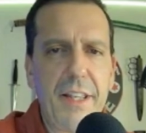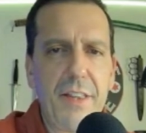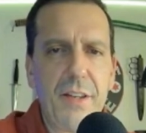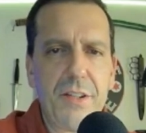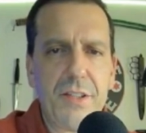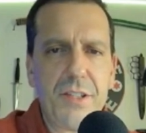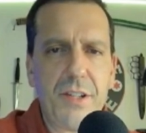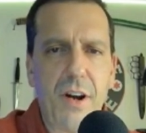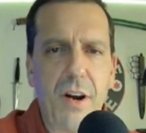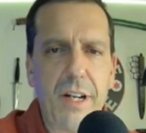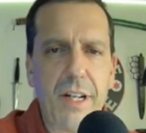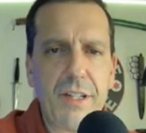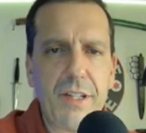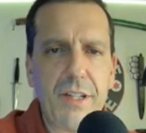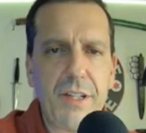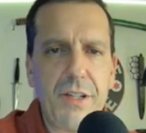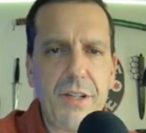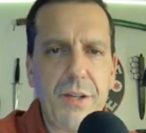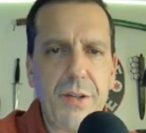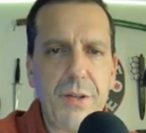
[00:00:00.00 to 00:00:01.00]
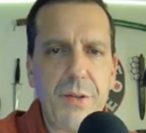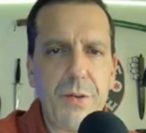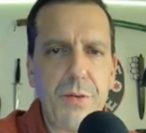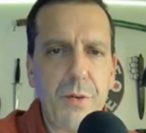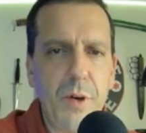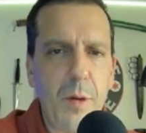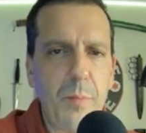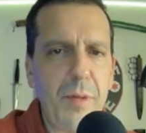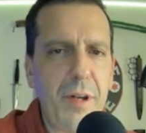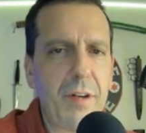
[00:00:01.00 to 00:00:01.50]
they're starting to do
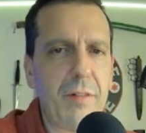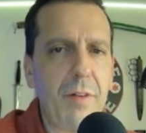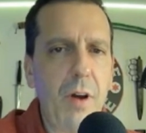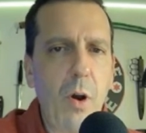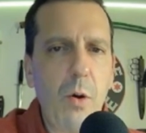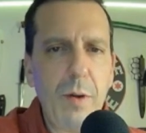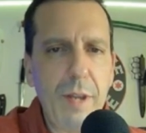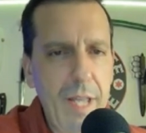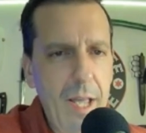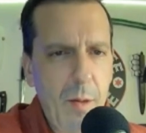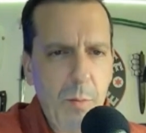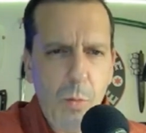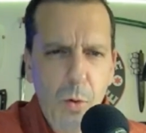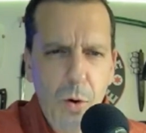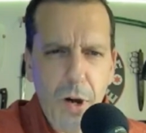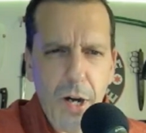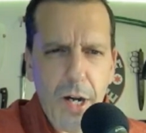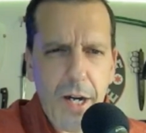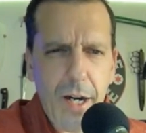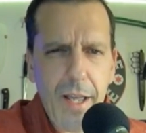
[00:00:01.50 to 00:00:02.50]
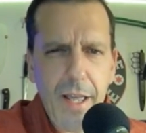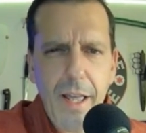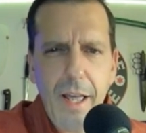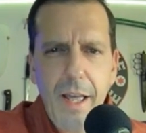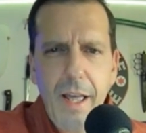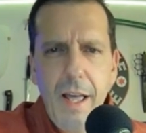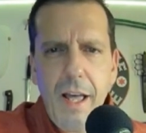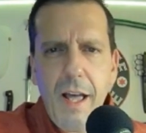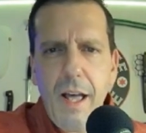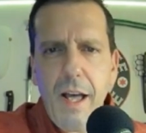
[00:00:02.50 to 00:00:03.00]
a bit of OEM work.
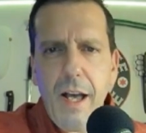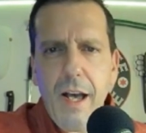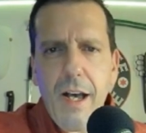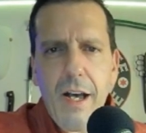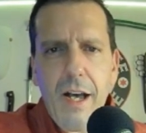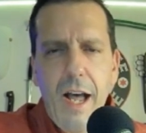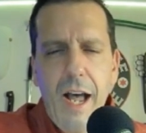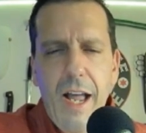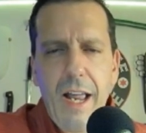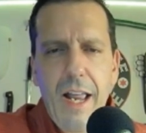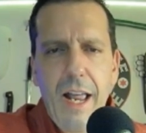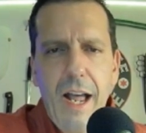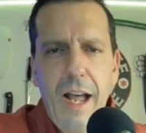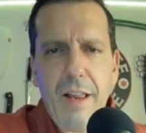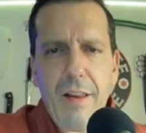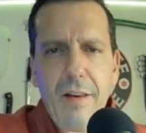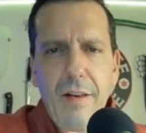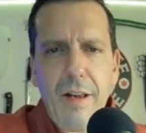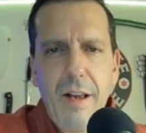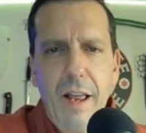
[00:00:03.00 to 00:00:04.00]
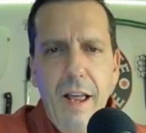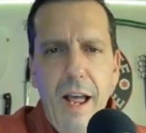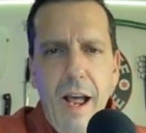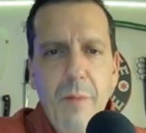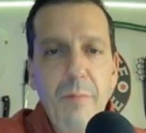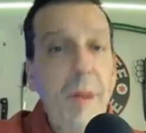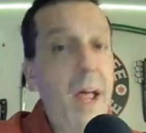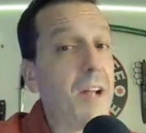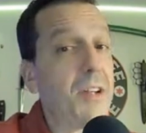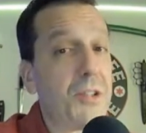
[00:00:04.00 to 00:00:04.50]
Uh, I I I'm
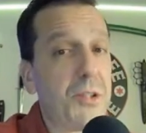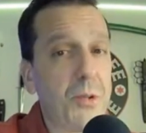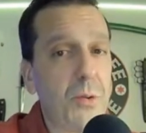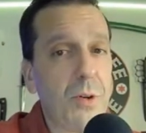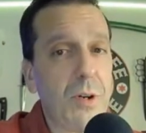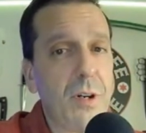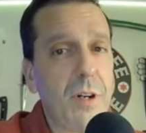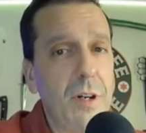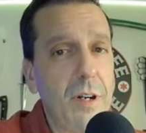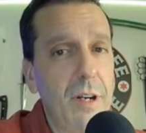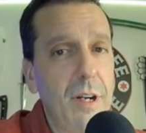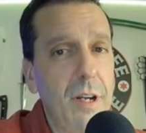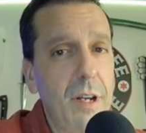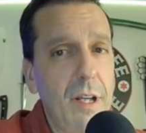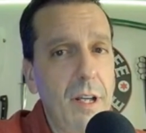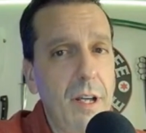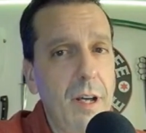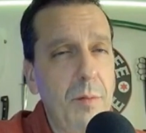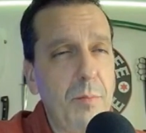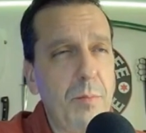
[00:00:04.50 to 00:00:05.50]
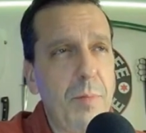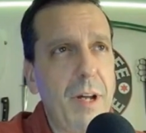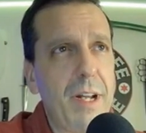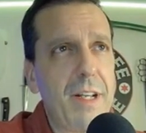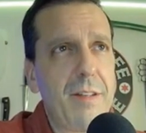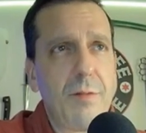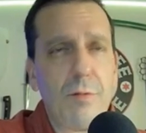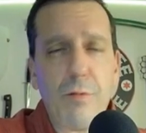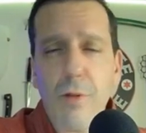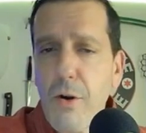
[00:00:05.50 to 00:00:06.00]
not sure, but
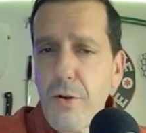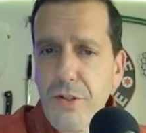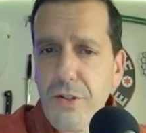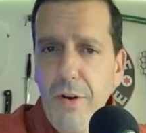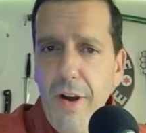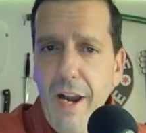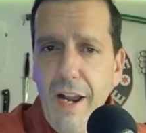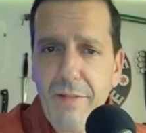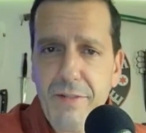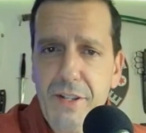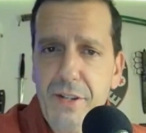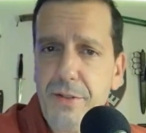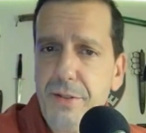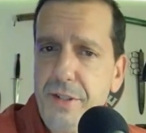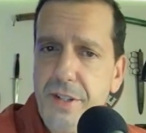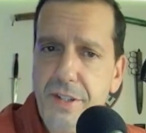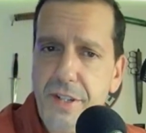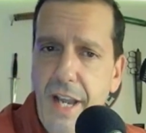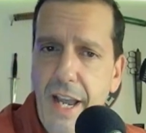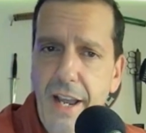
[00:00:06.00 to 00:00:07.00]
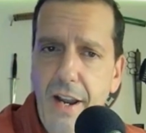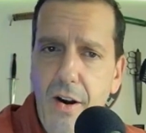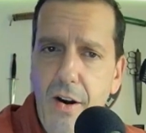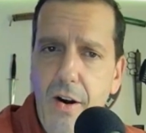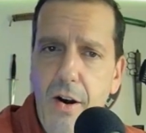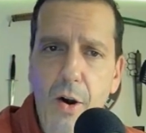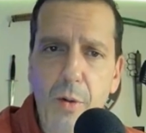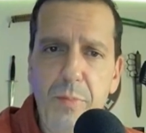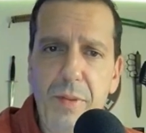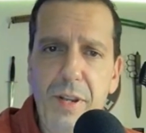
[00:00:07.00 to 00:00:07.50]
Rosecraft uses AR
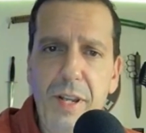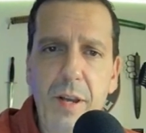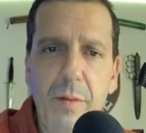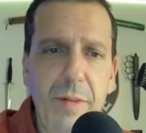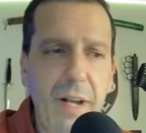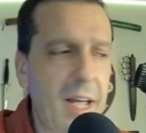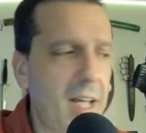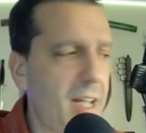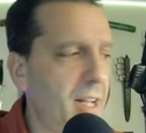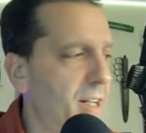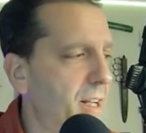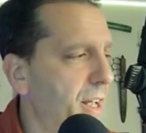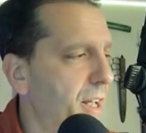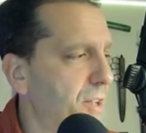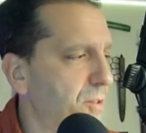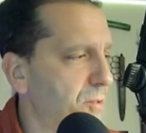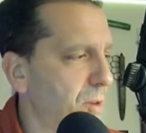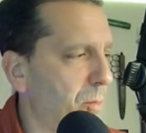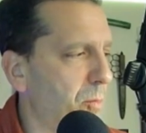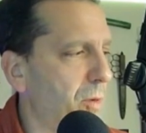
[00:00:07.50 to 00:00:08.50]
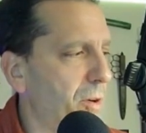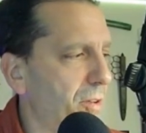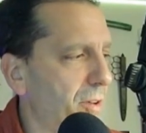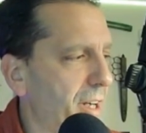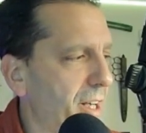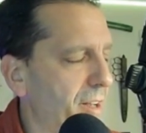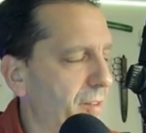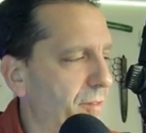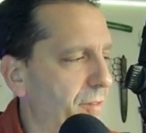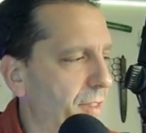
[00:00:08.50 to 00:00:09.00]
RPM nine, so I'm
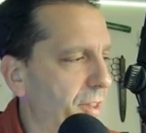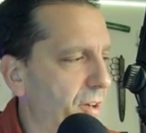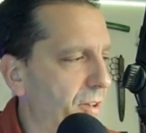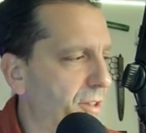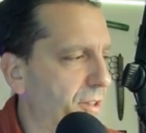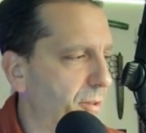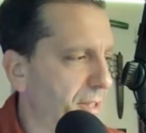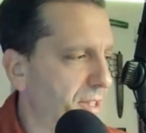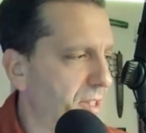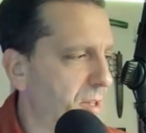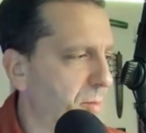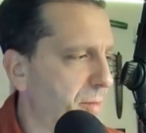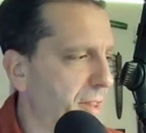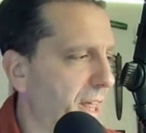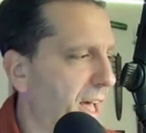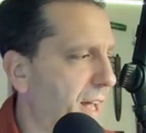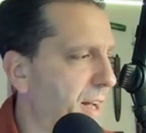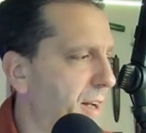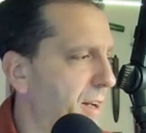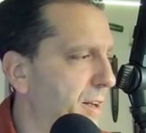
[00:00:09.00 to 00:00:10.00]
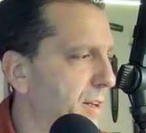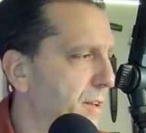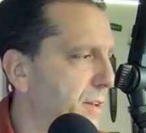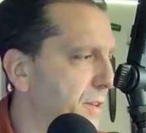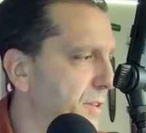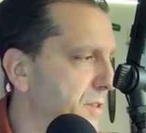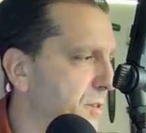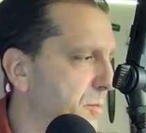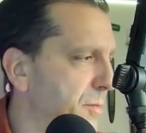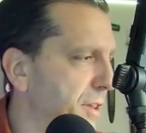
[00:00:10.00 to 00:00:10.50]
wondering if they're doing some of that
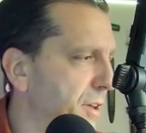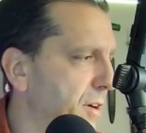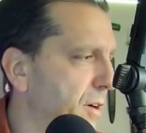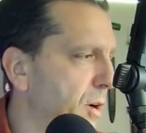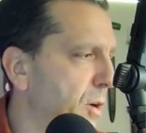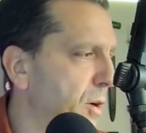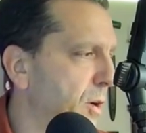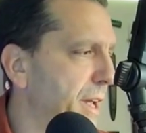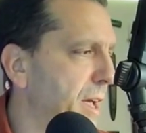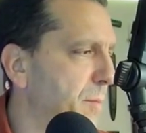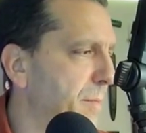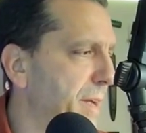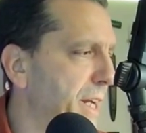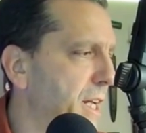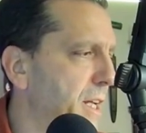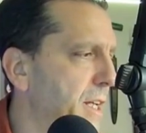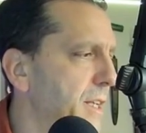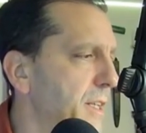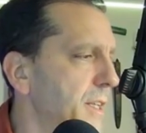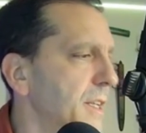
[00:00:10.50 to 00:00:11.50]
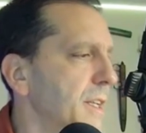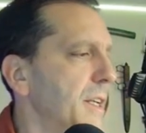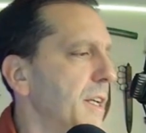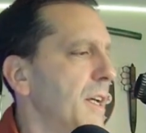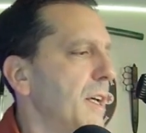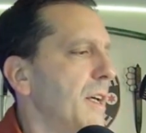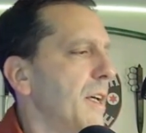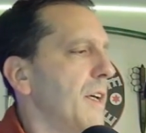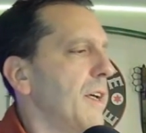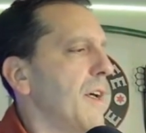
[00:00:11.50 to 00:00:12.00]
some of their OEMing.
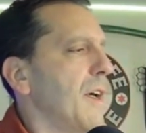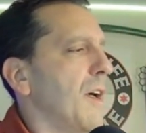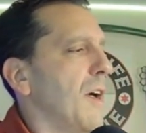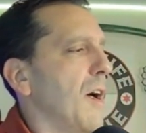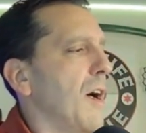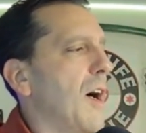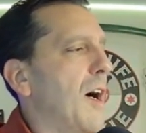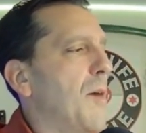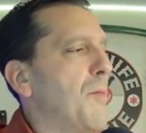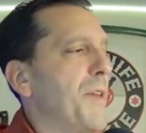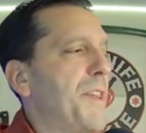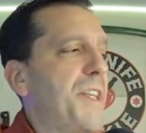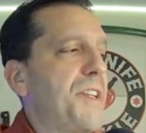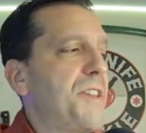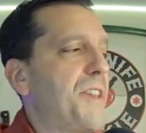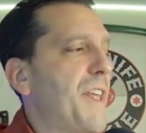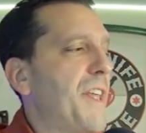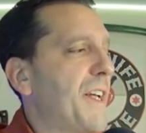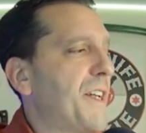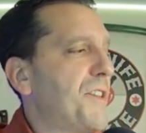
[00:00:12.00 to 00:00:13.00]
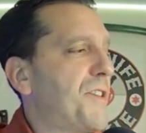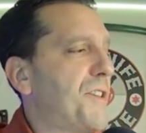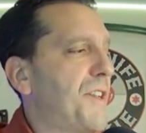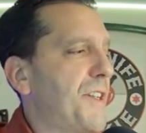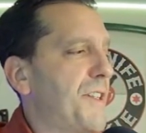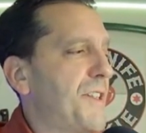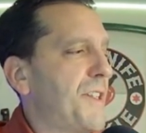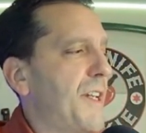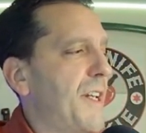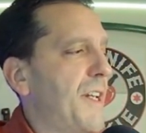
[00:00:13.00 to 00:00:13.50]
Uh, but this thing is just